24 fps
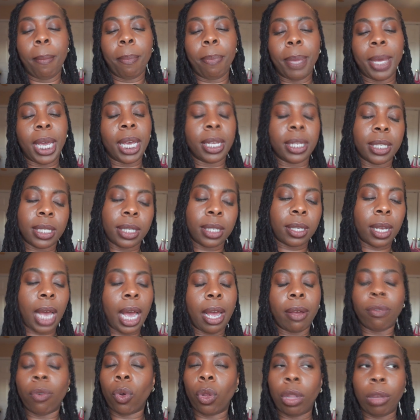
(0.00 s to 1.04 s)
because
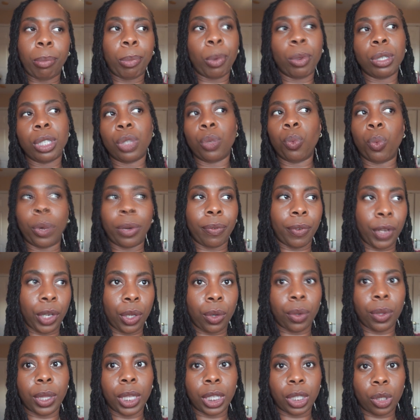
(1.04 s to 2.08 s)
I've only posted 1
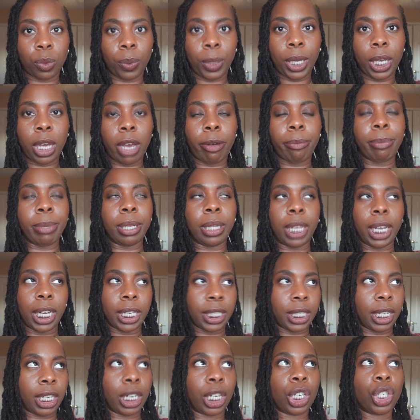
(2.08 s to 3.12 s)
video this week. I've been, like I
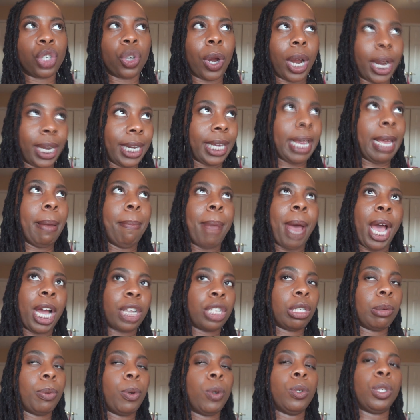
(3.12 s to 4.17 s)
said, trying to get
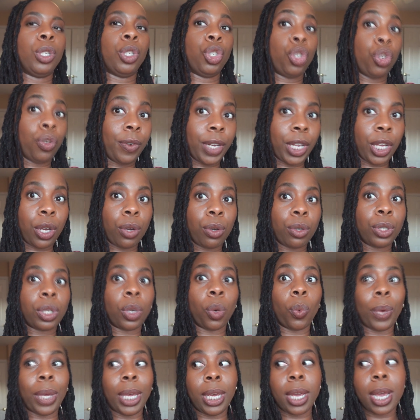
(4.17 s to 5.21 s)
back to posting 2 videos
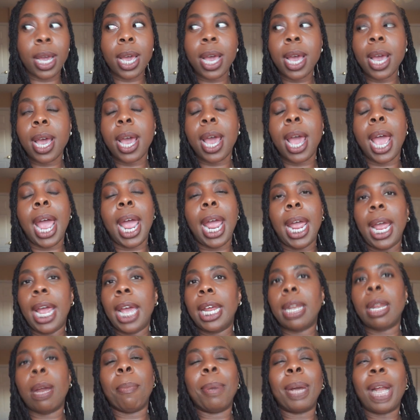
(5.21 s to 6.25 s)
a week,
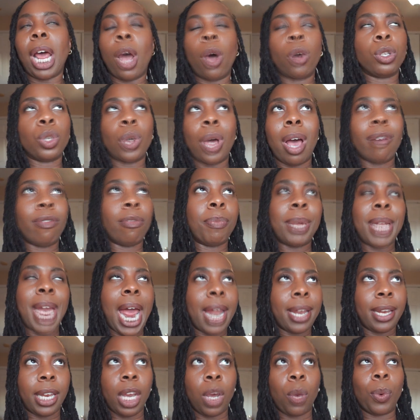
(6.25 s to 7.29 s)
but I also haven't been
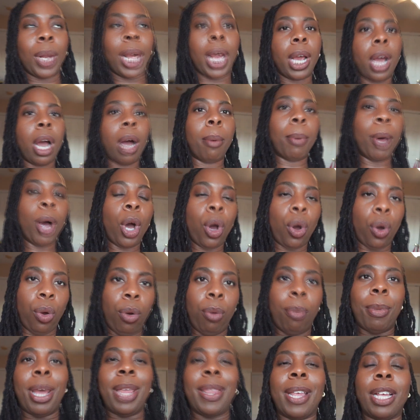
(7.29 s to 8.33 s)
editing when I come
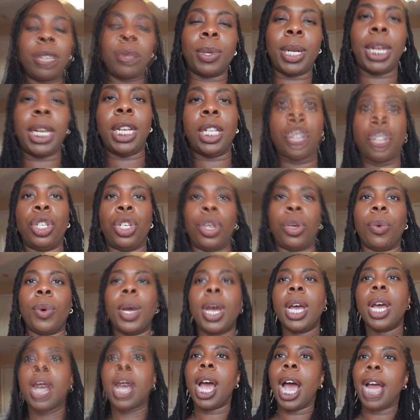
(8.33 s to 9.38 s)
home, and that's what I need to do.
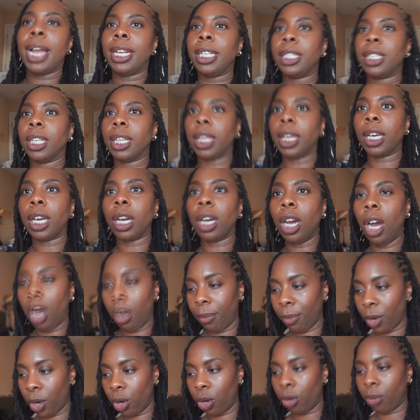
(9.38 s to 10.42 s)
I need to
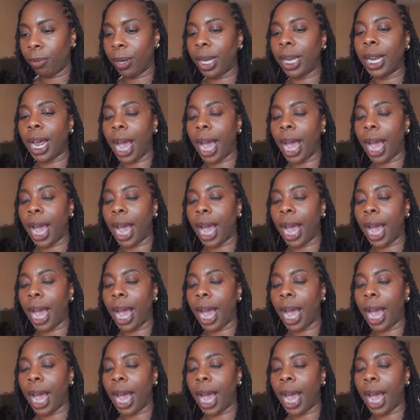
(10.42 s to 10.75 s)
come home and